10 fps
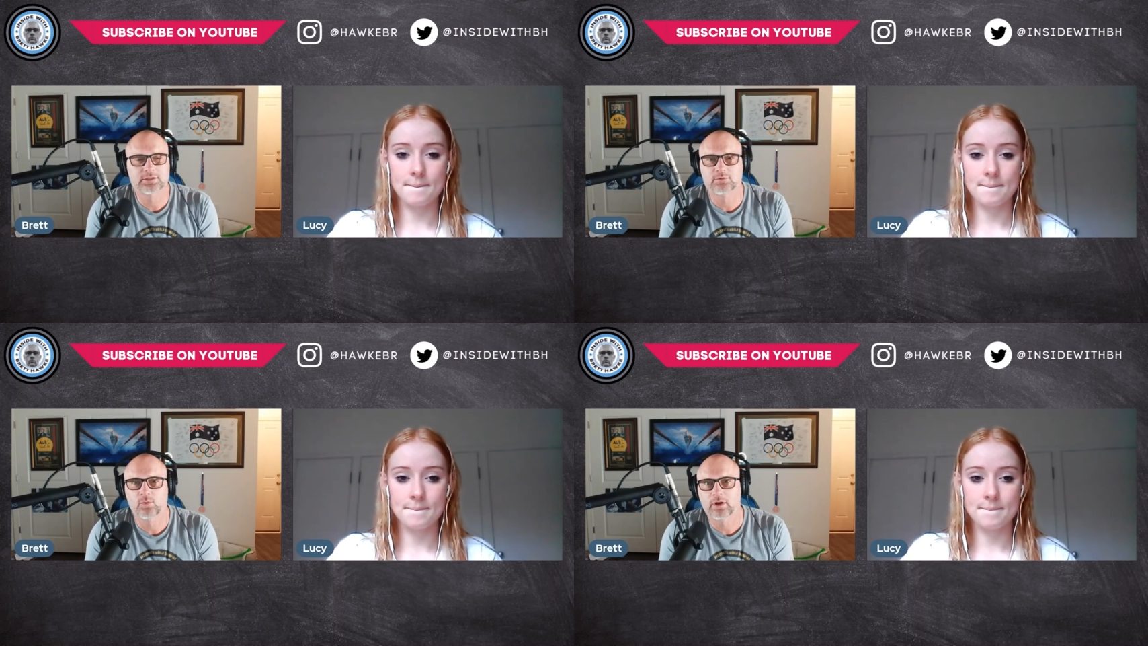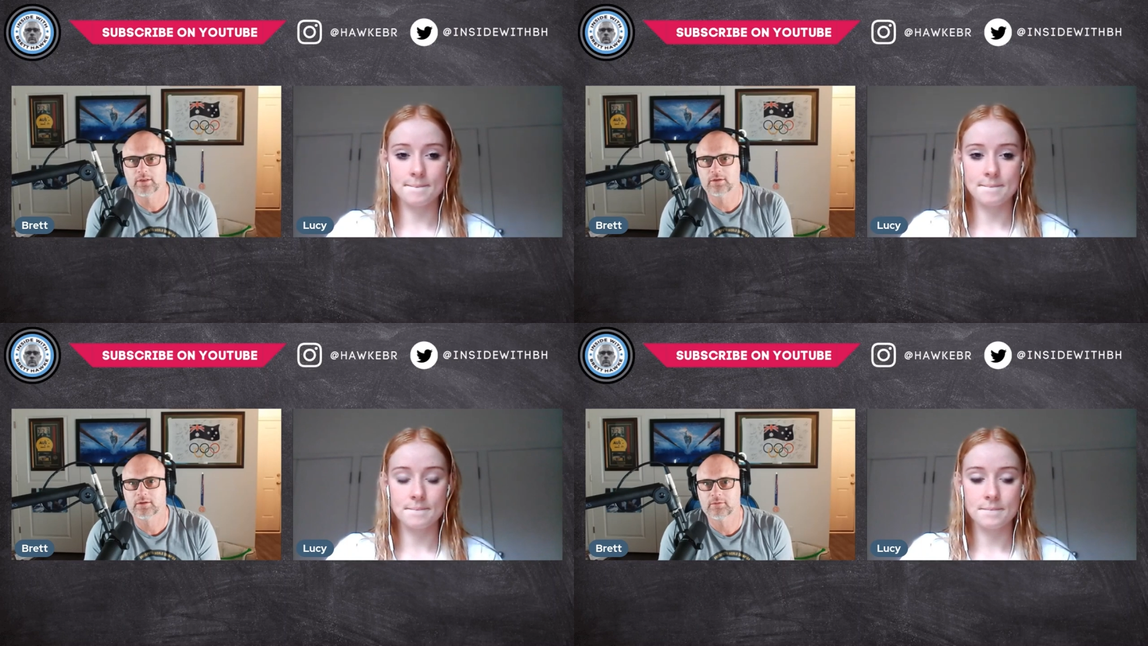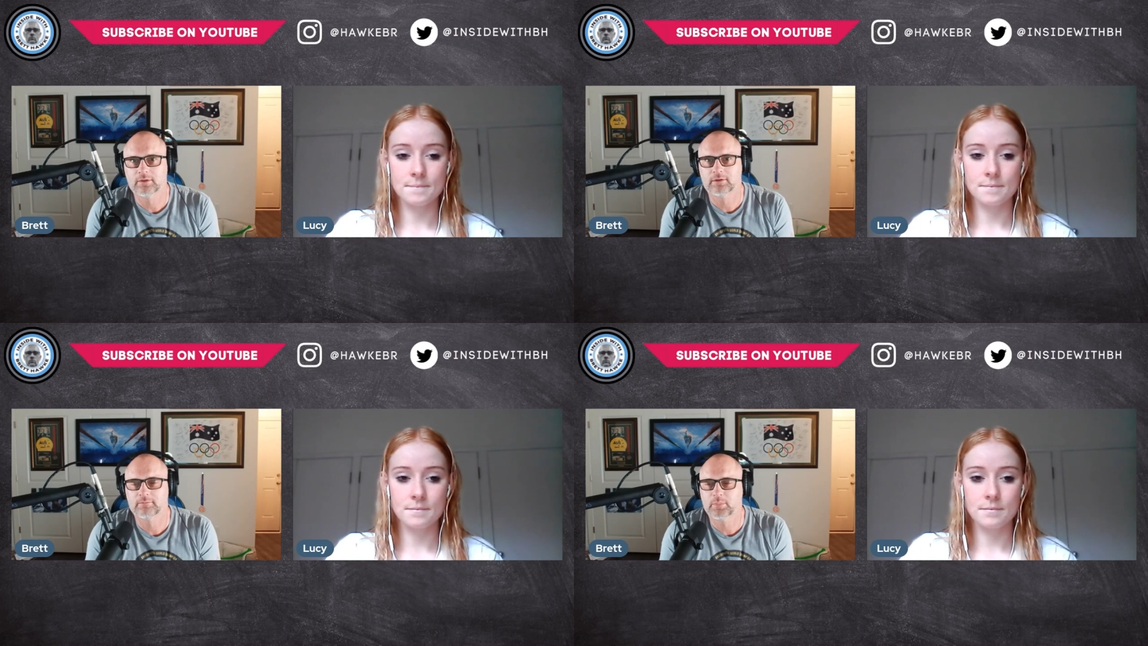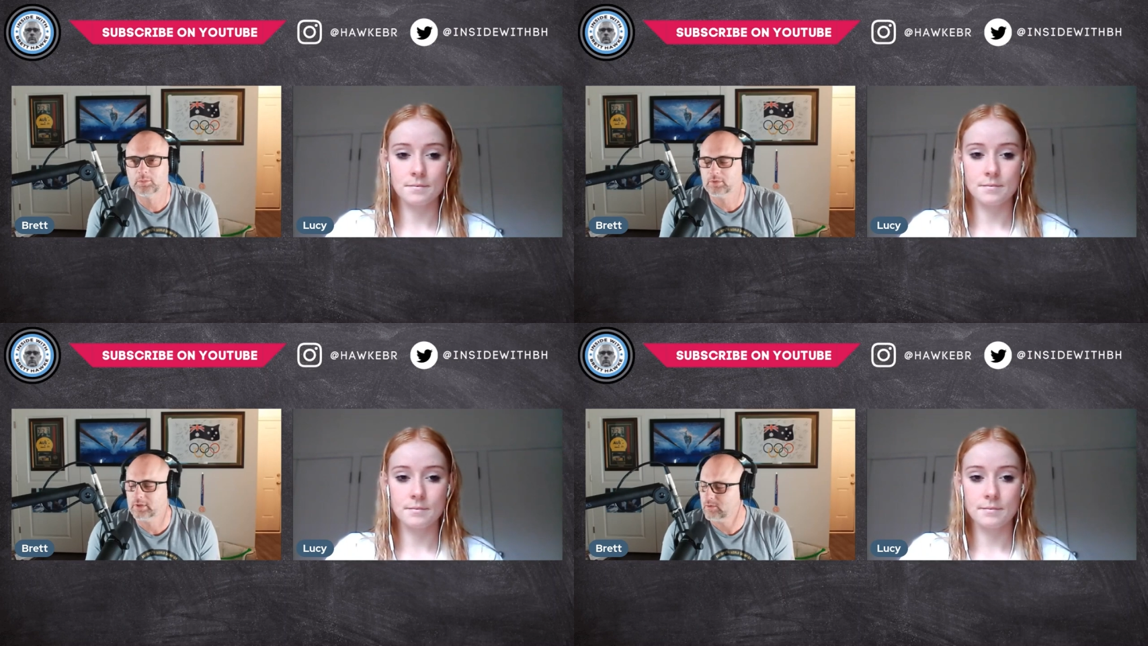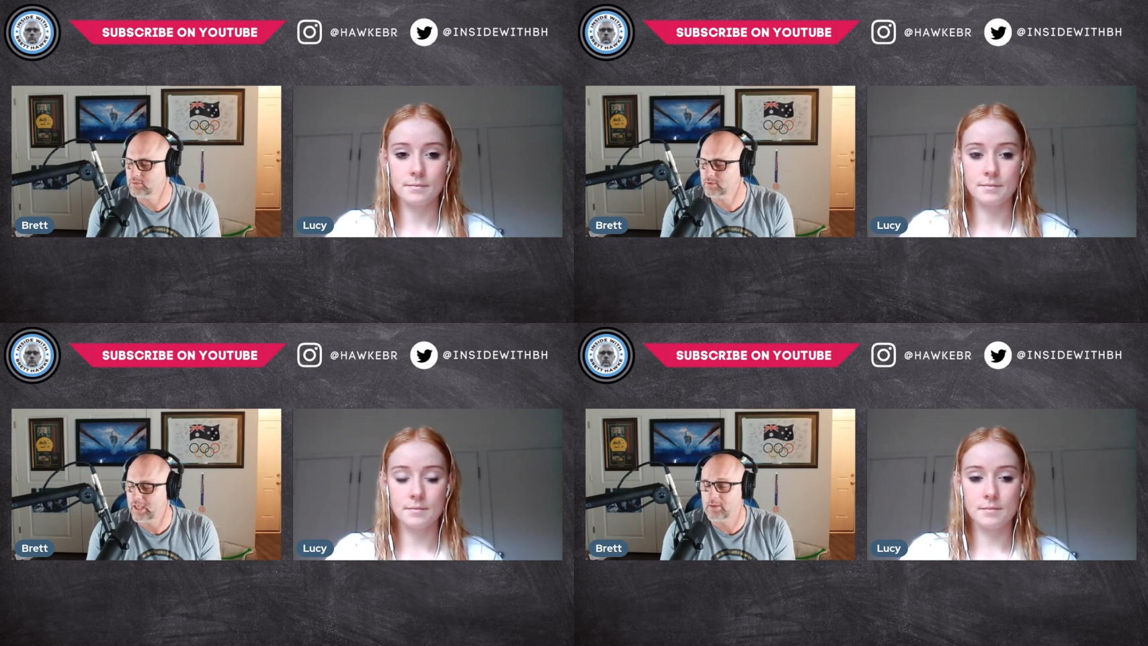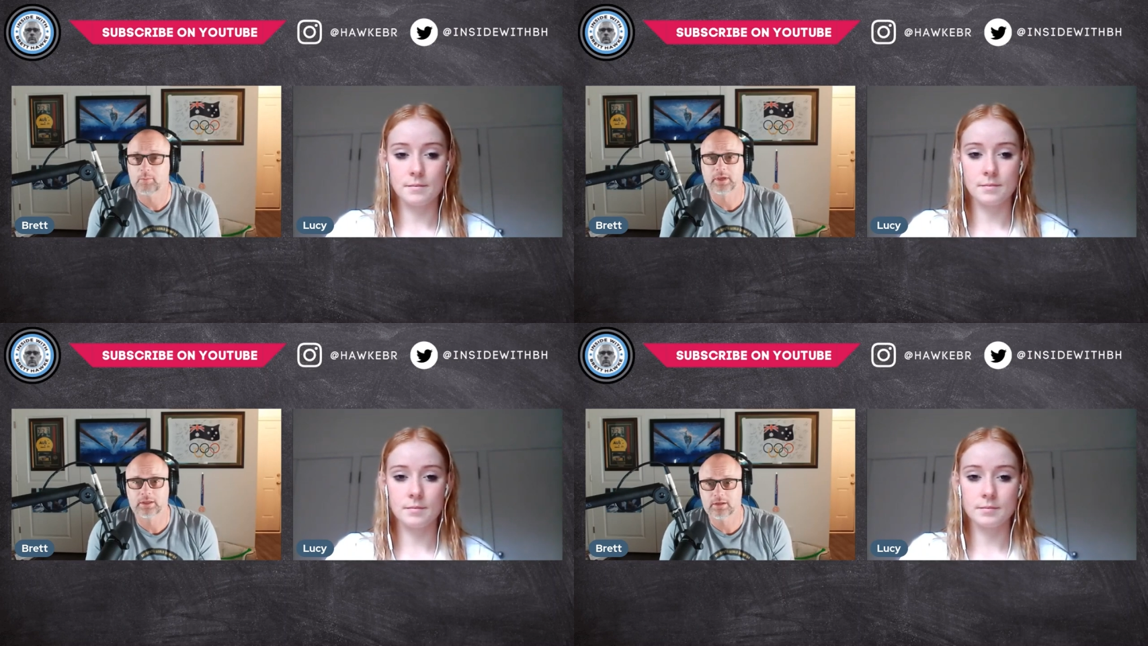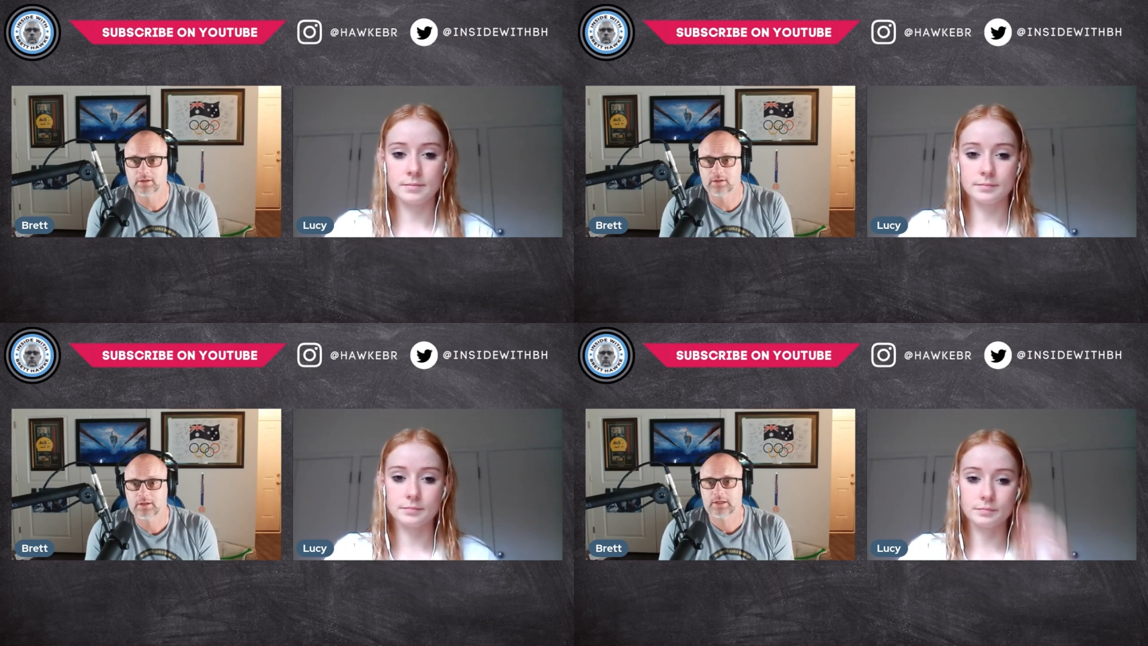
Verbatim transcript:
Speaker 1: And one of the, the people there were Emma McKeon.